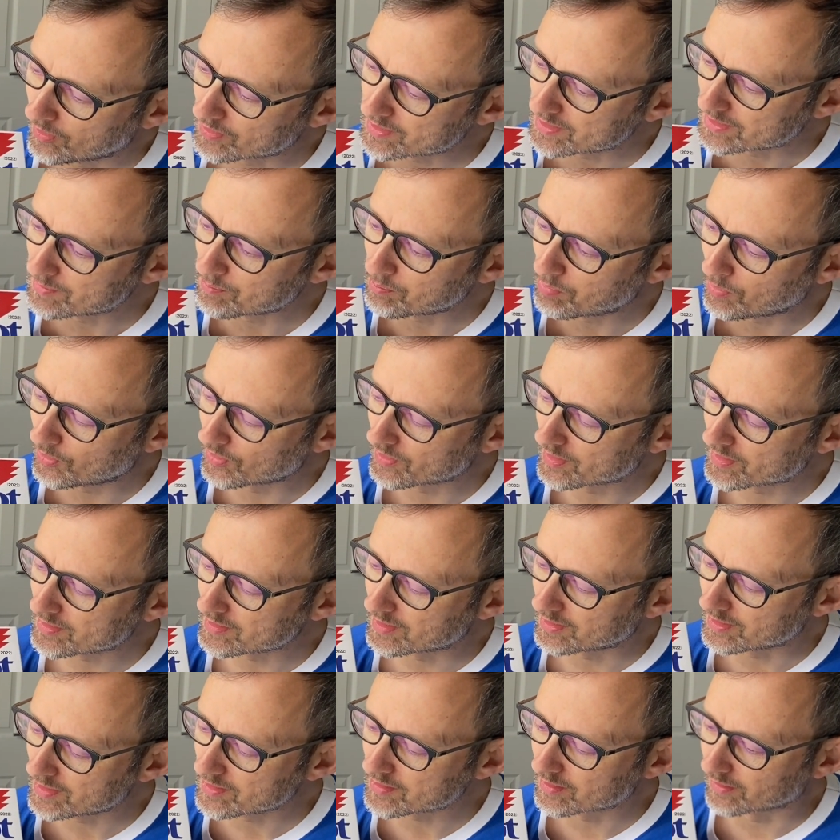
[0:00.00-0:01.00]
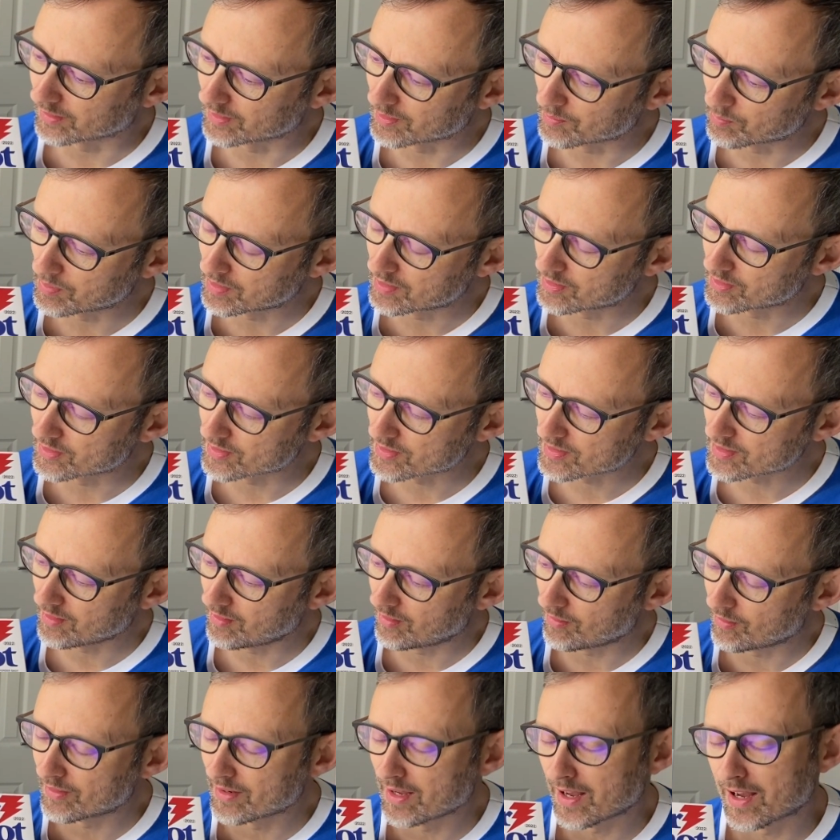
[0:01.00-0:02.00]
didn't buy this initially because
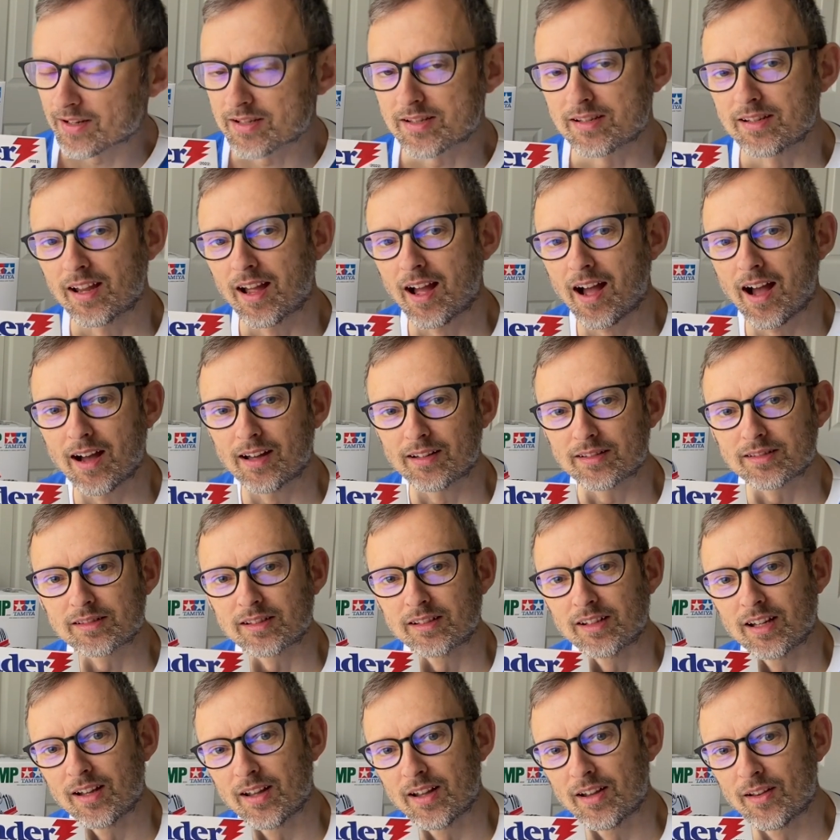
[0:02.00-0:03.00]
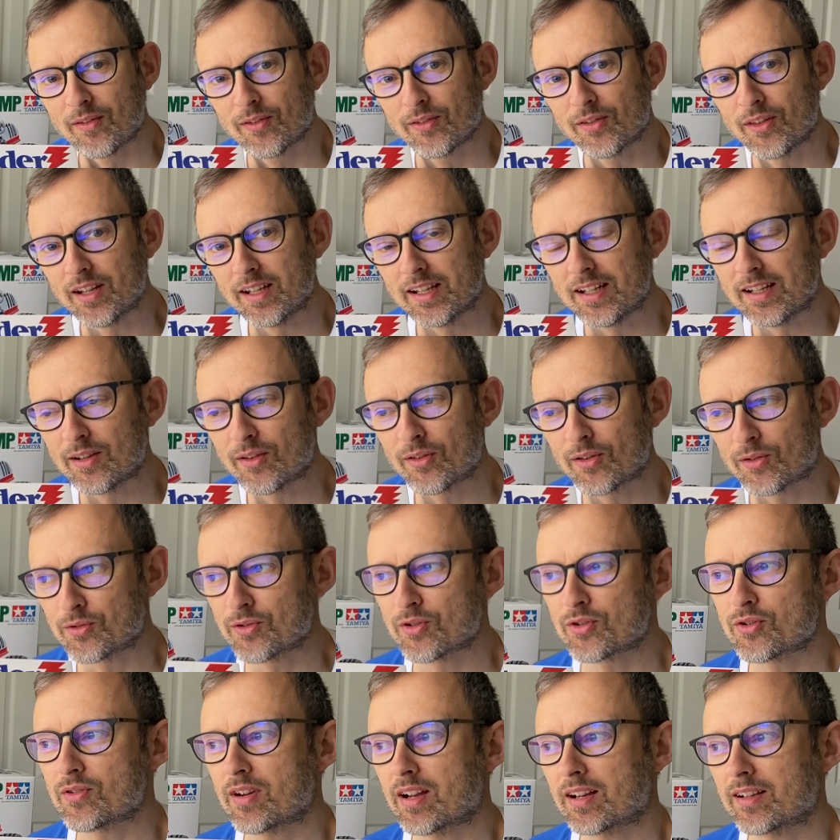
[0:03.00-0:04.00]
I actually had the Thunder
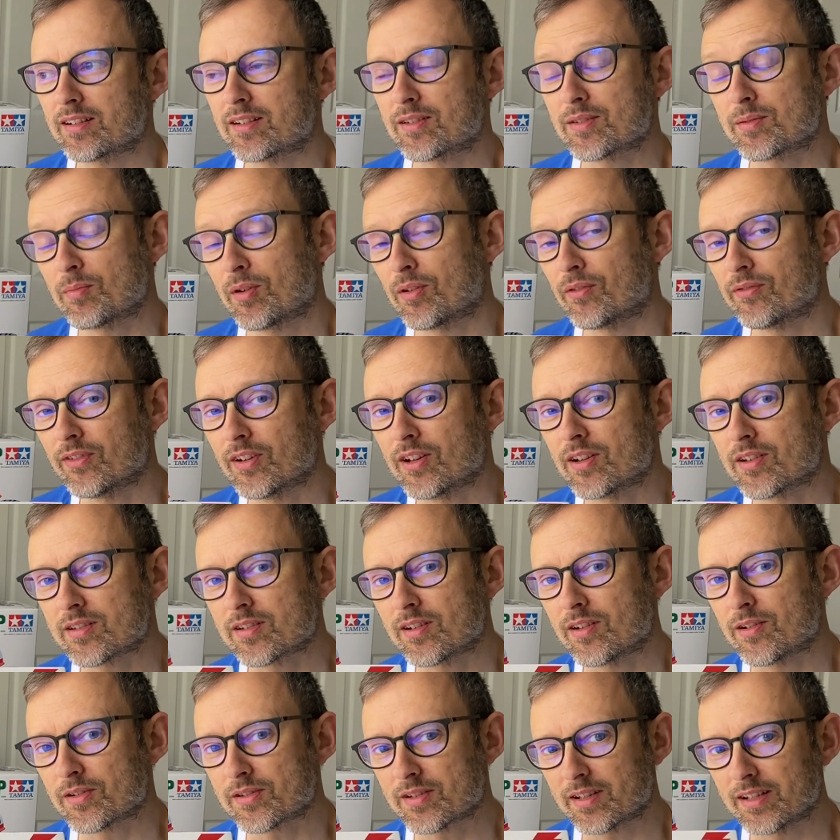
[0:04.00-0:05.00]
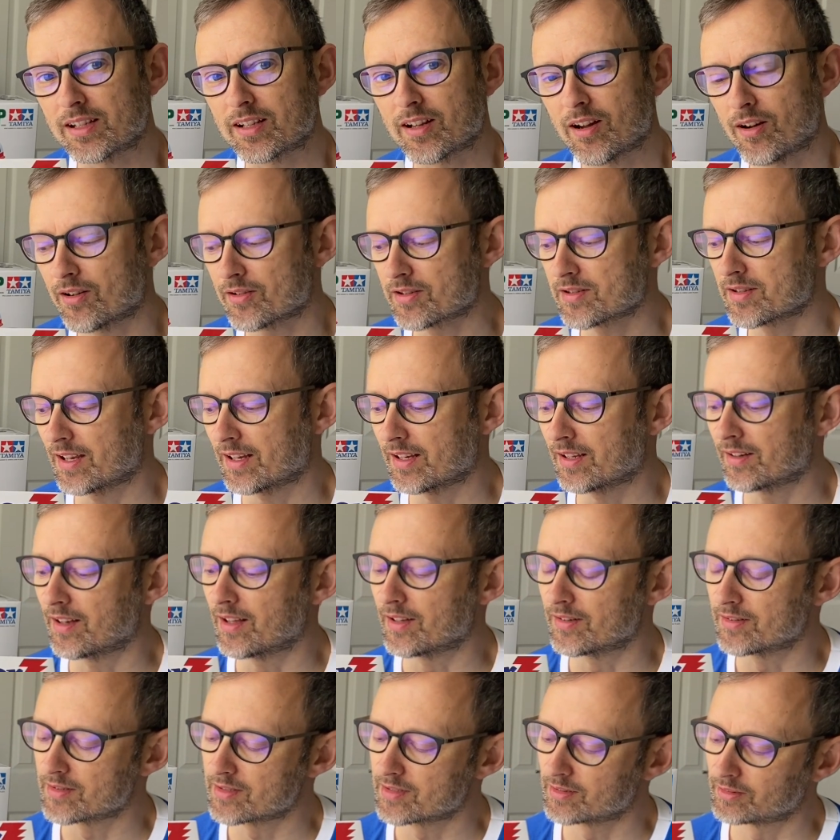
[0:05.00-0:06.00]
Dragon as my first RC car, second
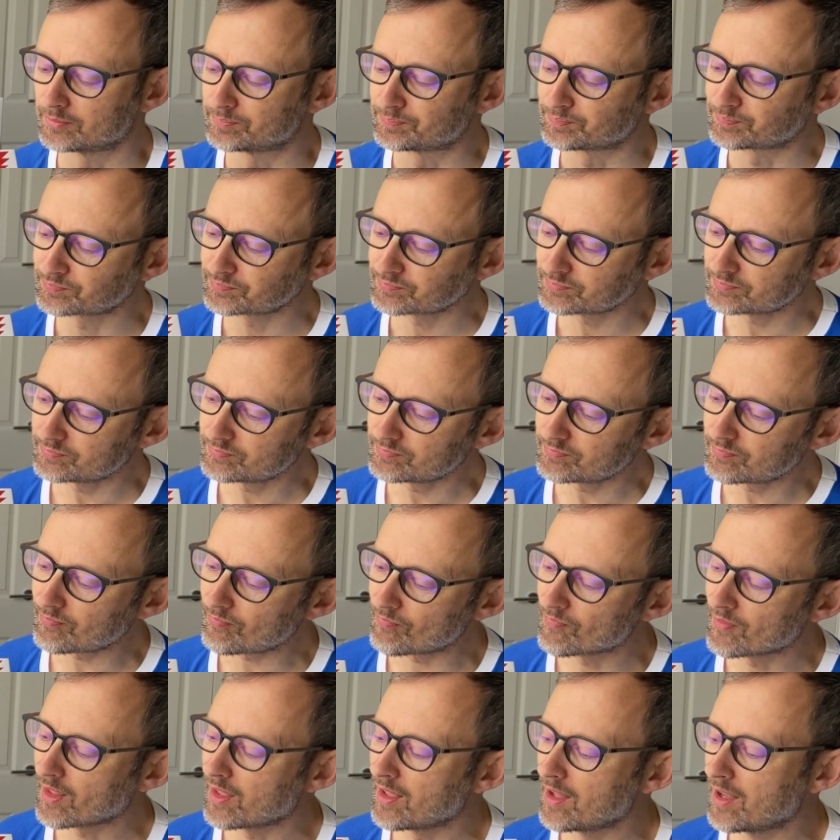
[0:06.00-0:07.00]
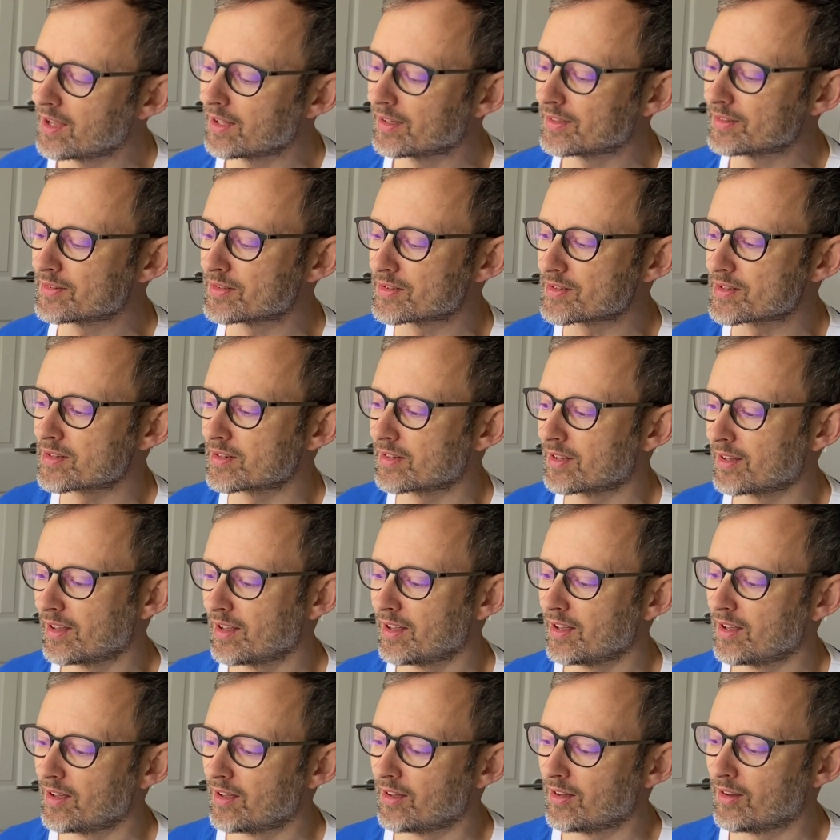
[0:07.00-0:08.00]
hand, and
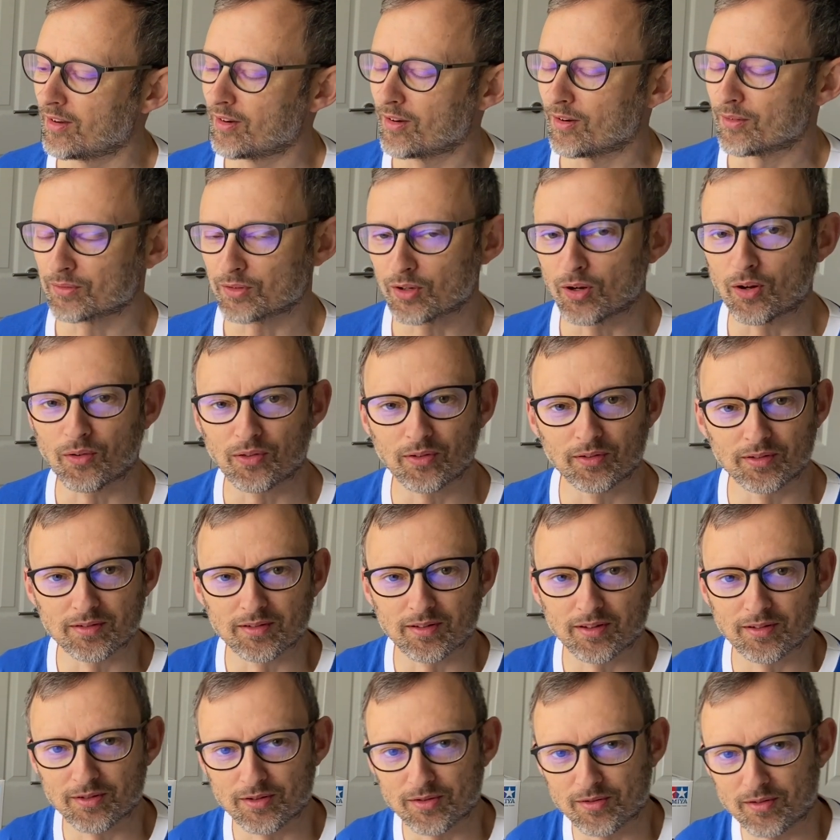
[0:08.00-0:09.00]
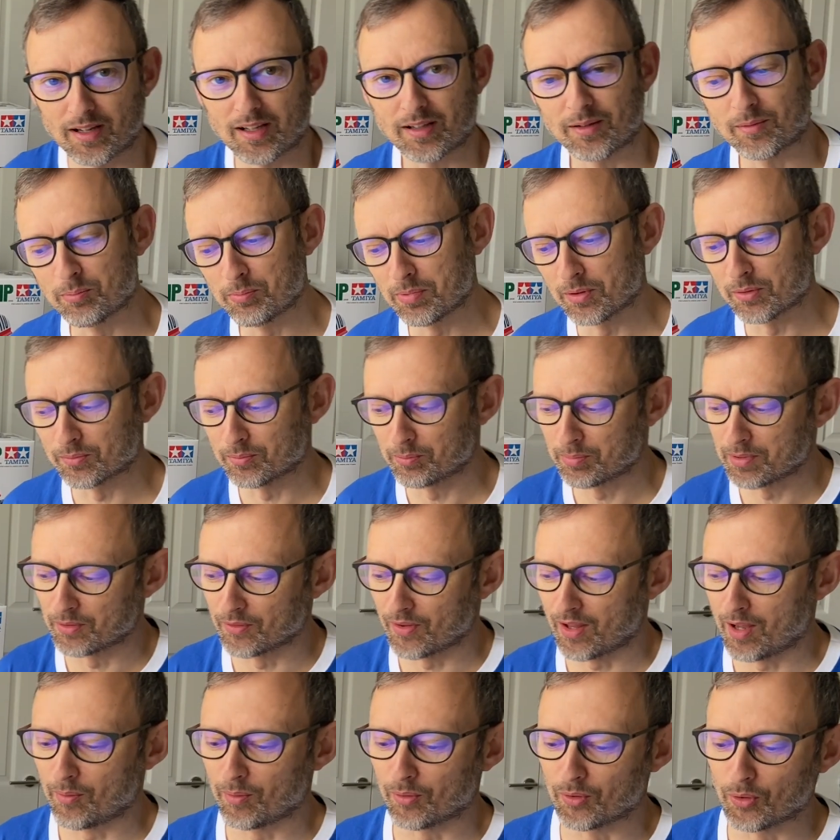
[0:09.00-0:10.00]
I've got a Thunder Dragon, built
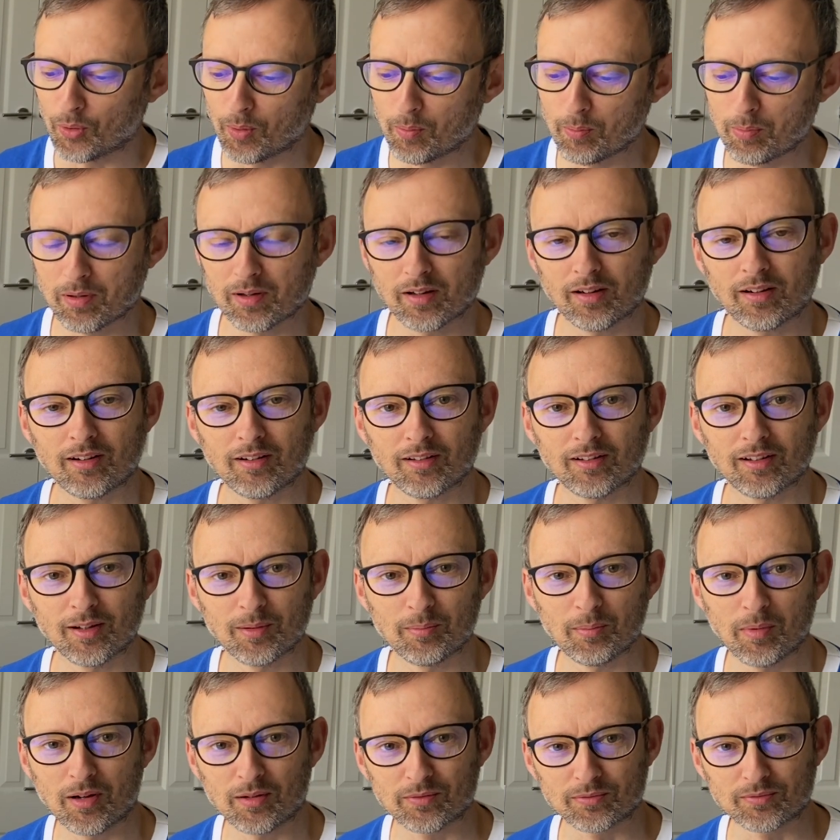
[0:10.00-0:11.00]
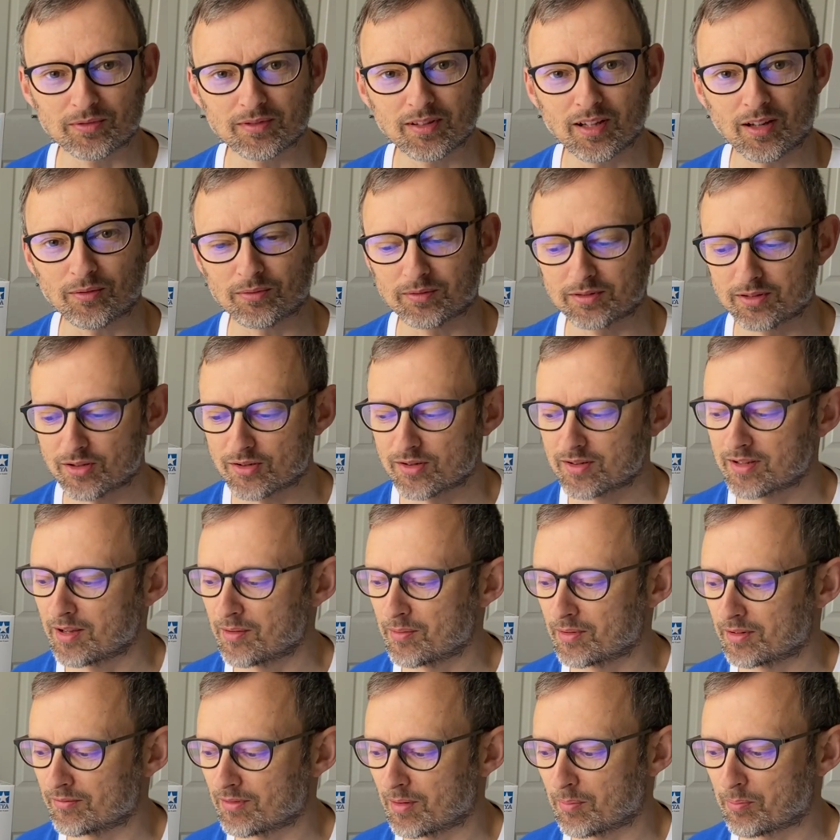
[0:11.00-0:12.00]
that one up. I'll just go
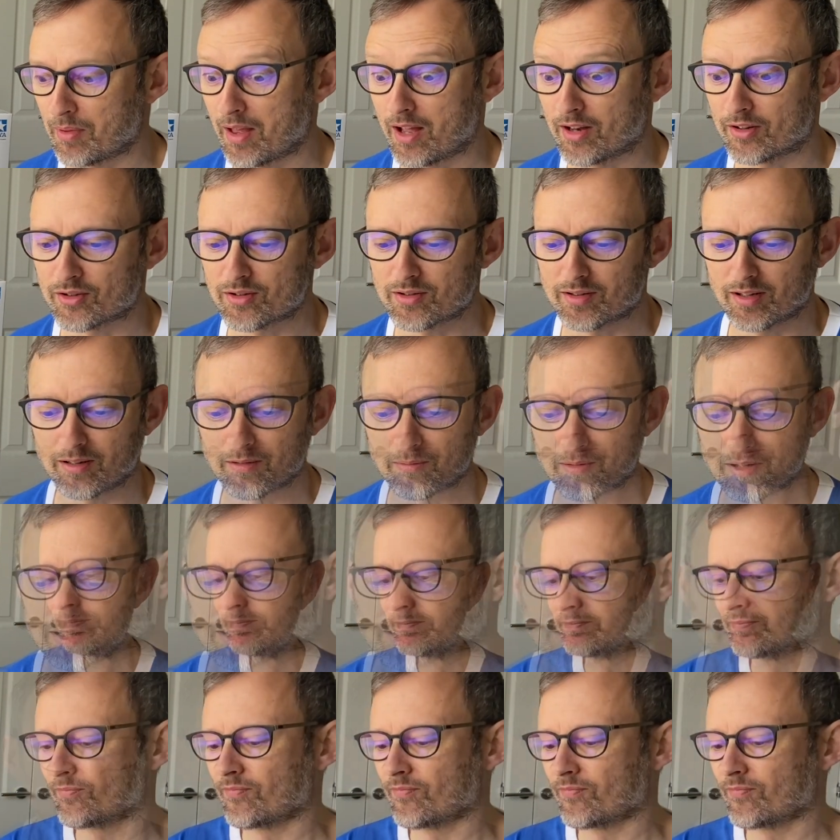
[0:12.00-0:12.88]
and grab that and show you.